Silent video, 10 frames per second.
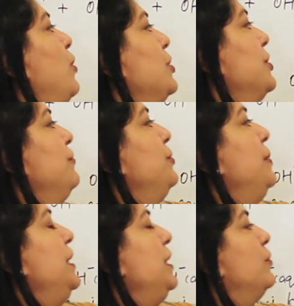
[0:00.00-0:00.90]
water would
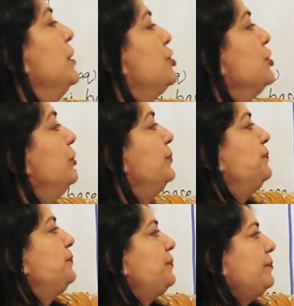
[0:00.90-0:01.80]
be equal to
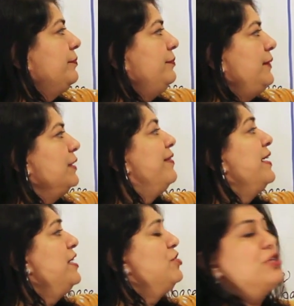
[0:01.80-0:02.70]

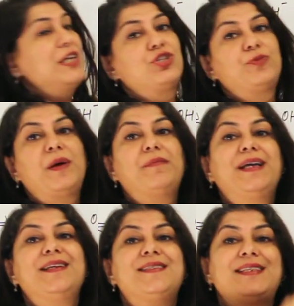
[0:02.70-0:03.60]
1 into 10 to the power
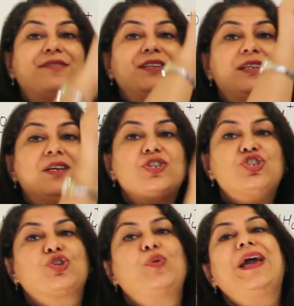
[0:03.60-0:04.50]
minus 7
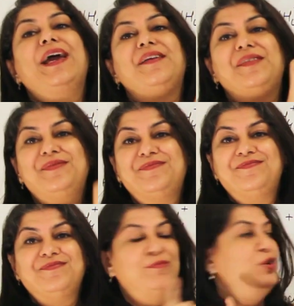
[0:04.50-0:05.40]
square
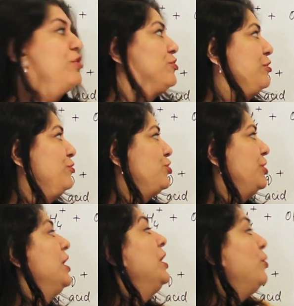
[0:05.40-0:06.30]
molar solution,
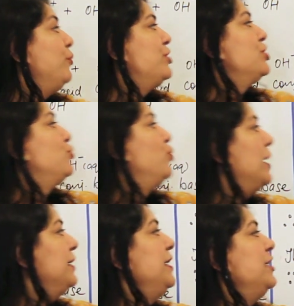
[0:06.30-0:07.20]
which is
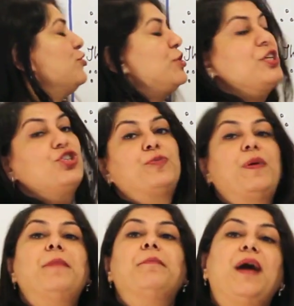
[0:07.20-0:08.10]
1 into 10 to the
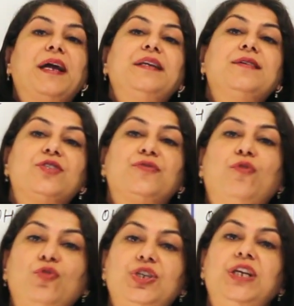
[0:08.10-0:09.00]
power minus
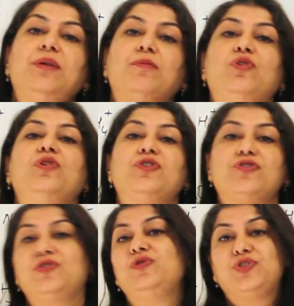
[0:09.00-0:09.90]
14 molar
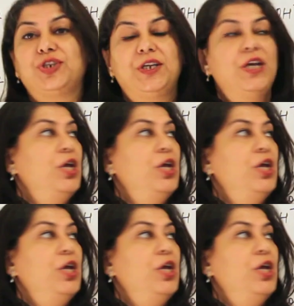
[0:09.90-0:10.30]
solution.